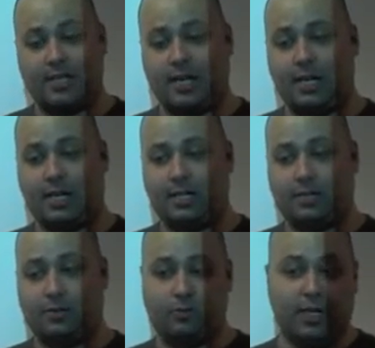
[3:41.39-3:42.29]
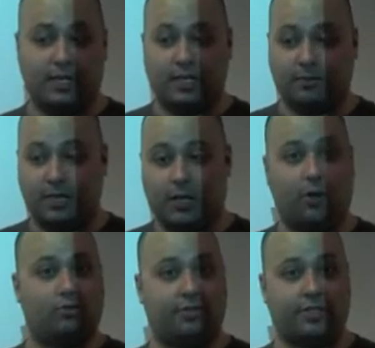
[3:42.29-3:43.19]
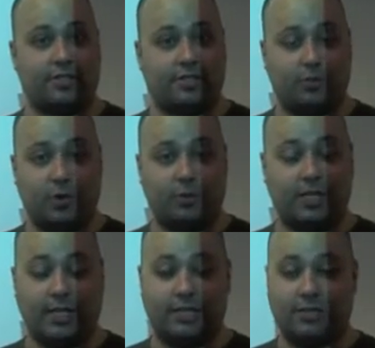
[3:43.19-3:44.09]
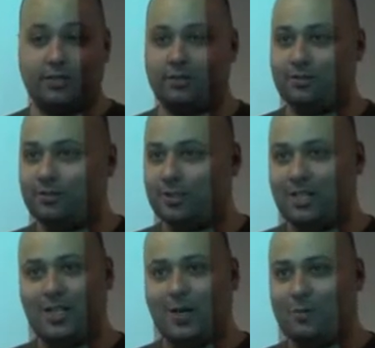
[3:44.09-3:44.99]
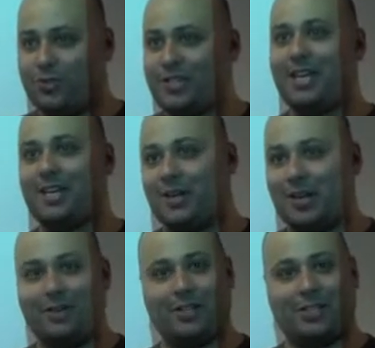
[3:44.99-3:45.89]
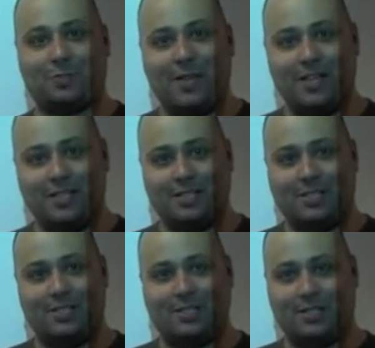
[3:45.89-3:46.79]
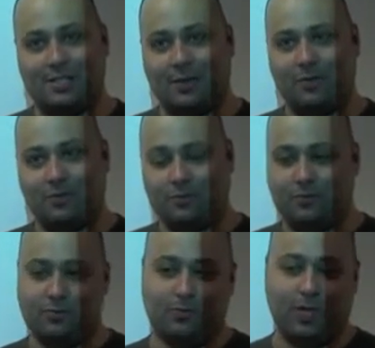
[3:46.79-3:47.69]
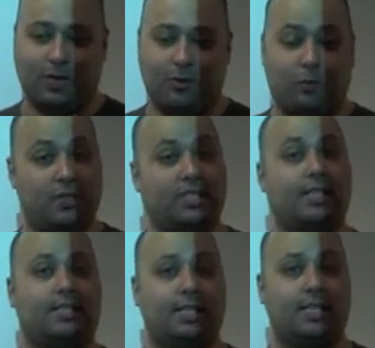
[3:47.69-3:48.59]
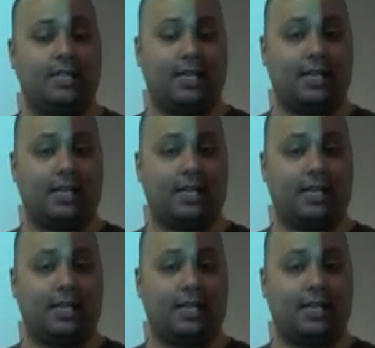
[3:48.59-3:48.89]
And we ended up in a conference where we had to present our experiences what we did in